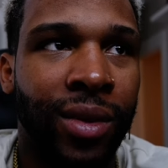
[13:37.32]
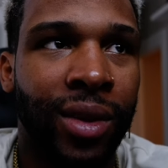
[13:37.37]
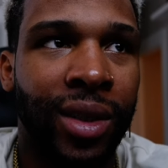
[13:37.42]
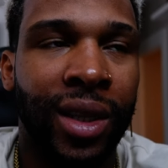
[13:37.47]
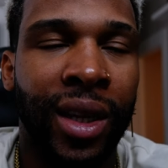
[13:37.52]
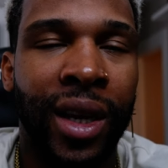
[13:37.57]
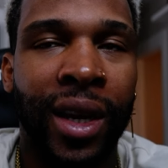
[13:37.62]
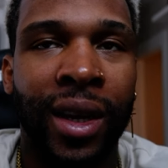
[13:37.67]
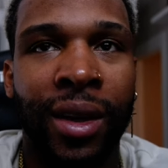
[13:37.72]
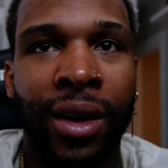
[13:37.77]

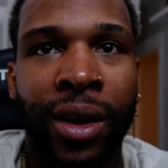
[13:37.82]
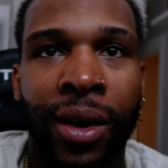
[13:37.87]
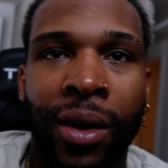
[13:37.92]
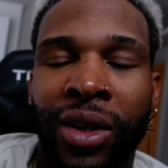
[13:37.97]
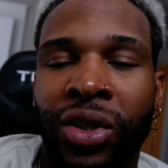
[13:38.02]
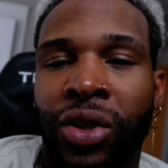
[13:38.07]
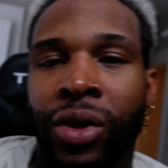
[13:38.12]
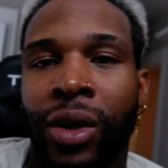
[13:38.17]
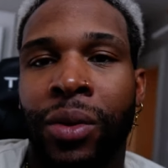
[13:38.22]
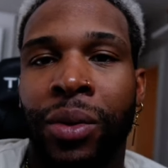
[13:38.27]
that you know I
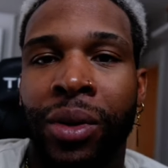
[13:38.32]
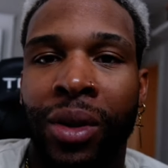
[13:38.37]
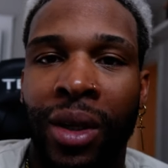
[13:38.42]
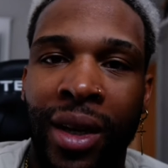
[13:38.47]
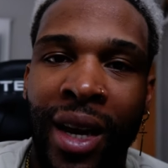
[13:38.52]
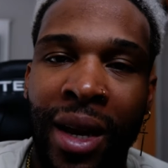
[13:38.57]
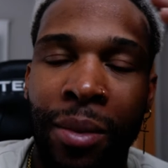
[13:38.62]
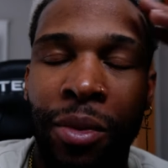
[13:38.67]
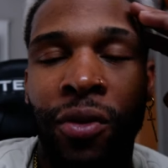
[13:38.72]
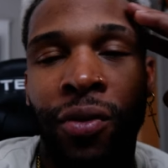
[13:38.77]
started with the
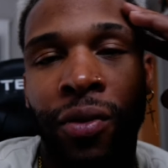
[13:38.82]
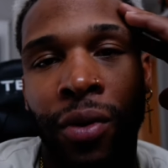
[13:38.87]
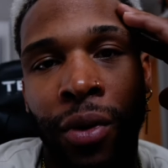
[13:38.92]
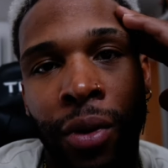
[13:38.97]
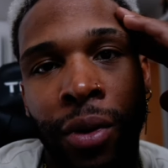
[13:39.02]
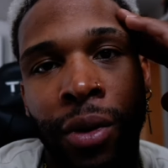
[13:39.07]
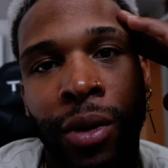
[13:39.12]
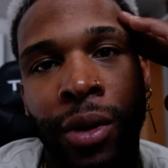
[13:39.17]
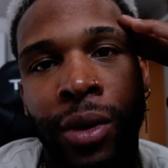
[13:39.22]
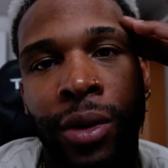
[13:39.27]
day
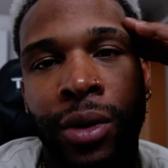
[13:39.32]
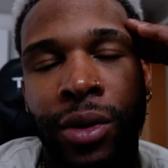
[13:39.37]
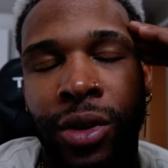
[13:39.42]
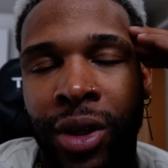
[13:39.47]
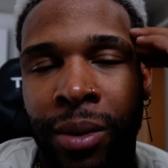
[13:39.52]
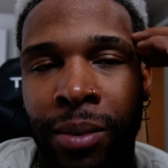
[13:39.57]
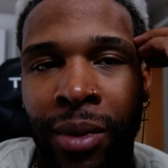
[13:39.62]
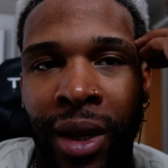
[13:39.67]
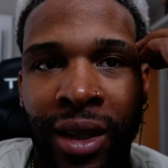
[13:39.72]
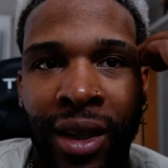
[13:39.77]
before or
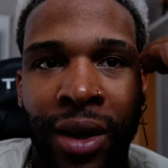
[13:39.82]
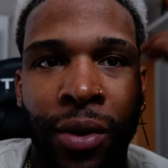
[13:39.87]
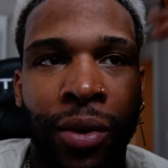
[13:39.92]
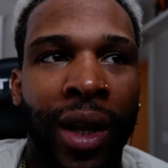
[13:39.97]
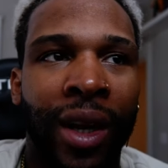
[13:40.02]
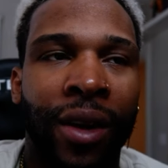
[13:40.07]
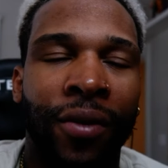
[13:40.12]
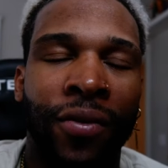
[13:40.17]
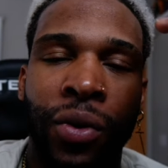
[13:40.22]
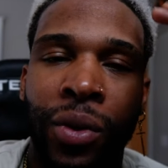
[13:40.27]
something like that, or
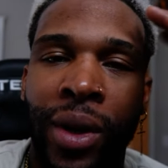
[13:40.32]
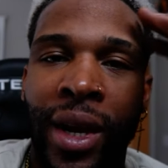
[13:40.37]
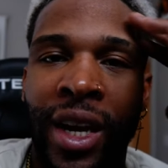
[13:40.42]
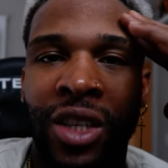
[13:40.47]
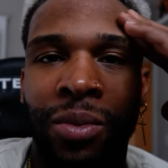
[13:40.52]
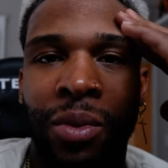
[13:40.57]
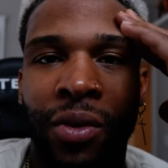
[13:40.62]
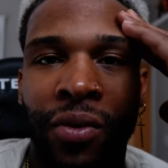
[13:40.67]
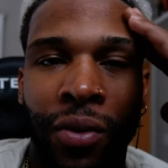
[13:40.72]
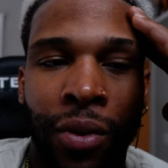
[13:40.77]
like a few days
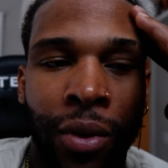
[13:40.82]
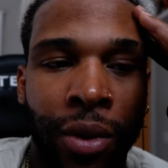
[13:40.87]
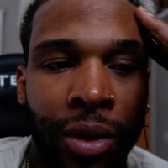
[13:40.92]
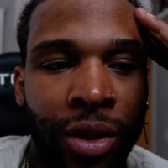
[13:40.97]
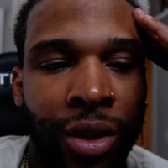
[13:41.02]
before.